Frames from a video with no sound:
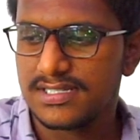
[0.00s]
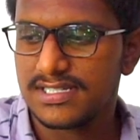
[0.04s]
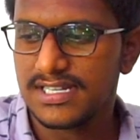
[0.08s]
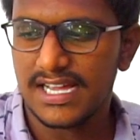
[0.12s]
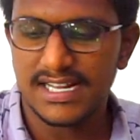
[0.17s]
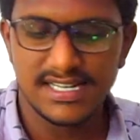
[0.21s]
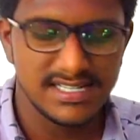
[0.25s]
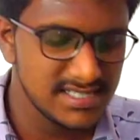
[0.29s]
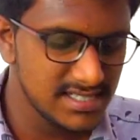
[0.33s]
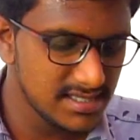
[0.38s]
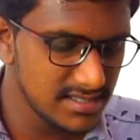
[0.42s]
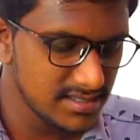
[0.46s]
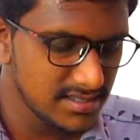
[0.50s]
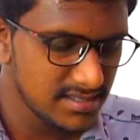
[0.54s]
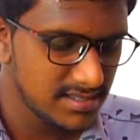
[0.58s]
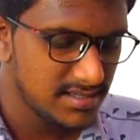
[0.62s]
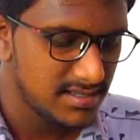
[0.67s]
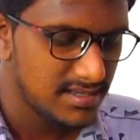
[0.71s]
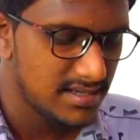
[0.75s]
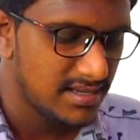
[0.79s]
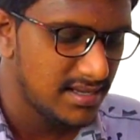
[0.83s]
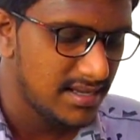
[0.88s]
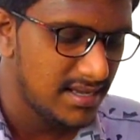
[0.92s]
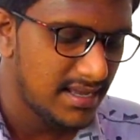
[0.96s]
charger,
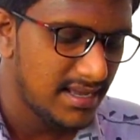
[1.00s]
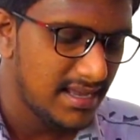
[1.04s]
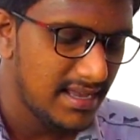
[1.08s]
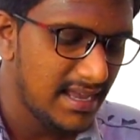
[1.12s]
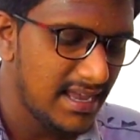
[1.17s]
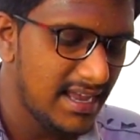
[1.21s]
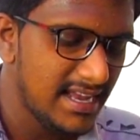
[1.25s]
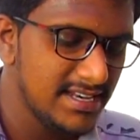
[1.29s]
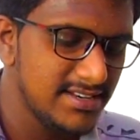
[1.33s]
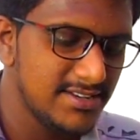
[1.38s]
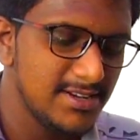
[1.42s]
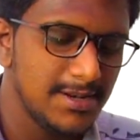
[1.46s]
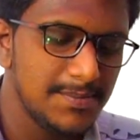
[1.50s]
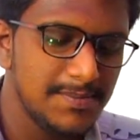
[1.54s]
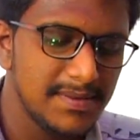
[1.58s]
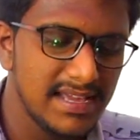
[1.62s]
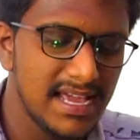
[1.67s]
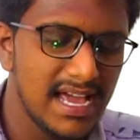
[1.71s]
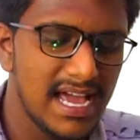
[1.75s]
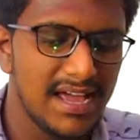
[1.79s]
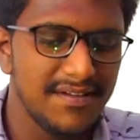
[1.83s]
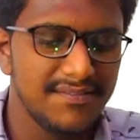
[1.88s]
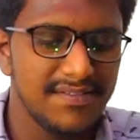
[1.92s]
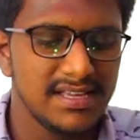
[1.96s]
and you'll be
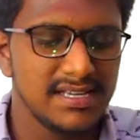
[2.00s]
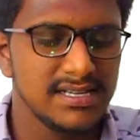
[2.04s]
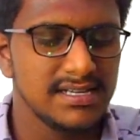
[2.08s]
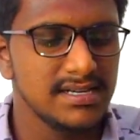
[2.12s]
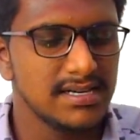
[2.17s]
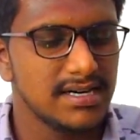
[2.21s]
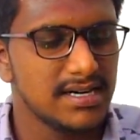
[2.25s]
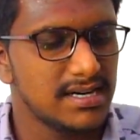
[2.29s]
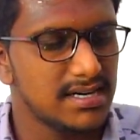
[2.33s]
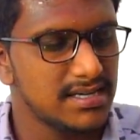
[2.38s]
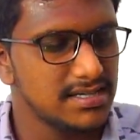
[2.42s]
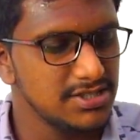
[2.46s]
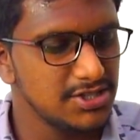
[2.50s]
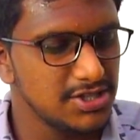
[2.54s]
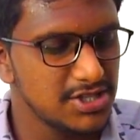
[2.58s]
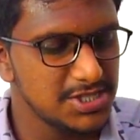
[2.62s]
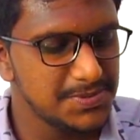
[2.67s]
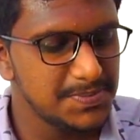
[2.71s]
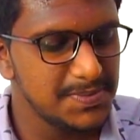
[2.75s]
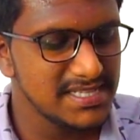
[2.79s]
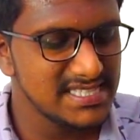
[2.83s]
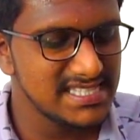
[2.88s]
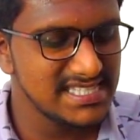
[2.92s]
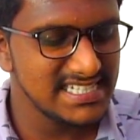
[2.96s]
having
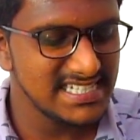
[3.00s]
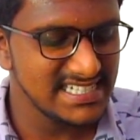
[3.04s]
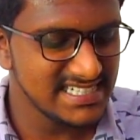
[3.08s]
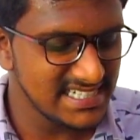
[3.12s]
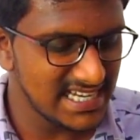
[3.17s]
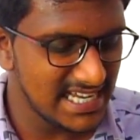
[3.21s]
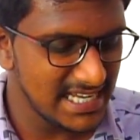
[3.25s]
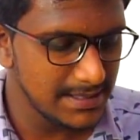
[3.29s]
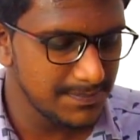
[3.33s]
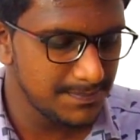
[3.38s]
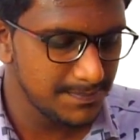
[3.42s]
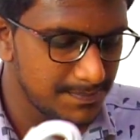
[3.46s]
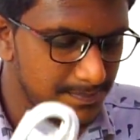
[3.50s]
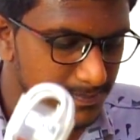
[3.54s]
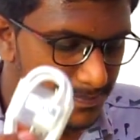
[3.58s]
USB-C type